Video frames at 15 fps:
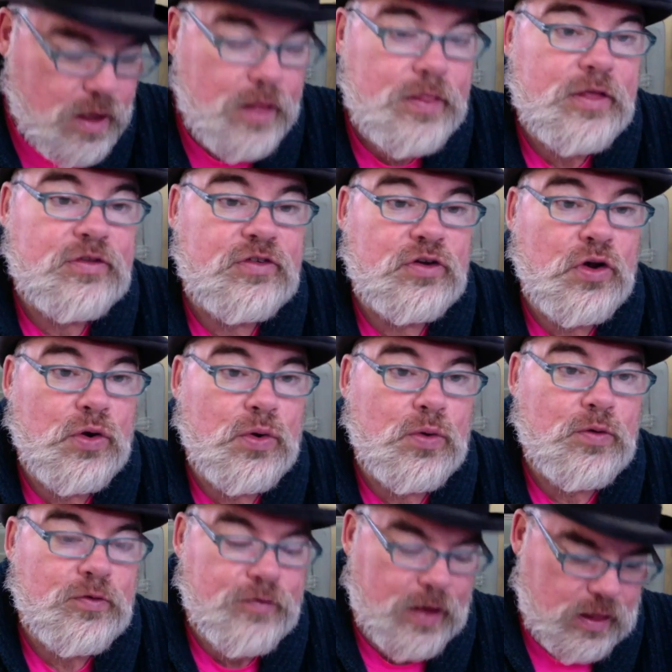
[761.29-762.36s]
The
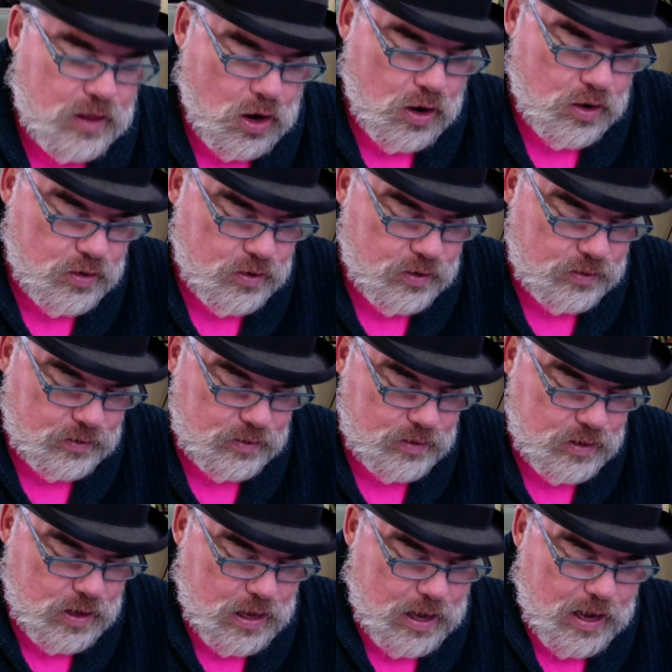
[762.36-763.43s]
snow fell harder,
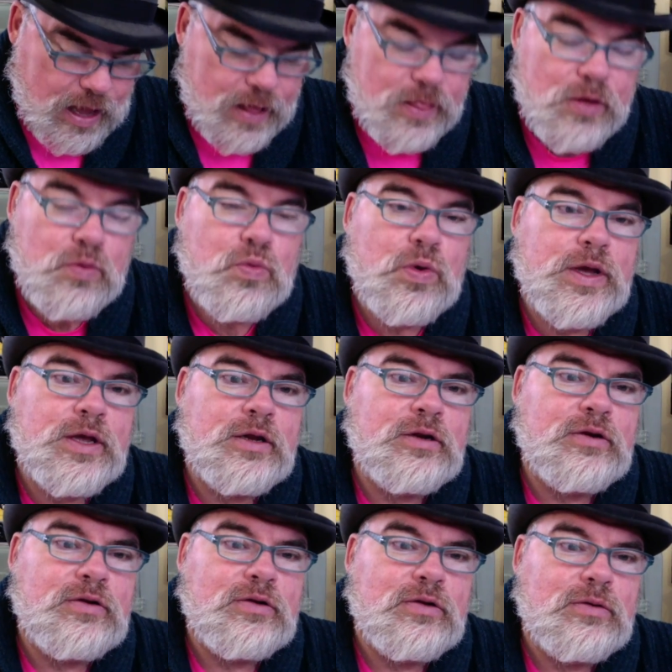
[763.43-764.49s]
and the
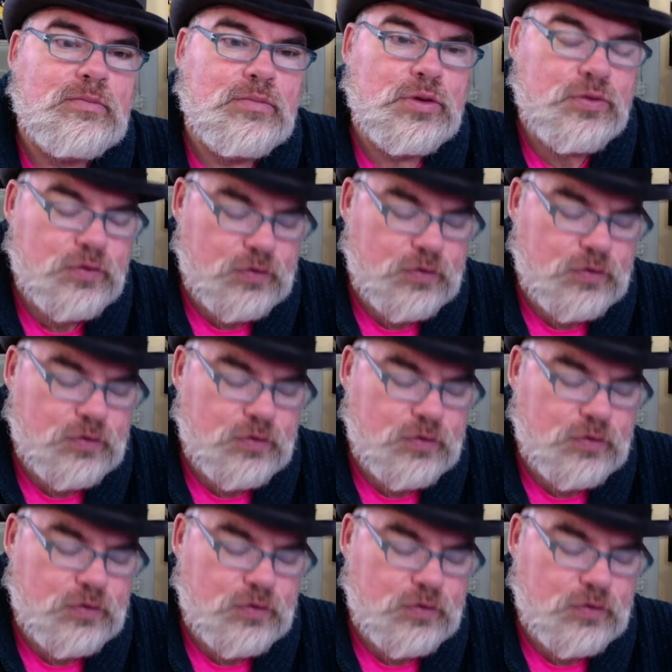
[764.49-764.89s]
wind blew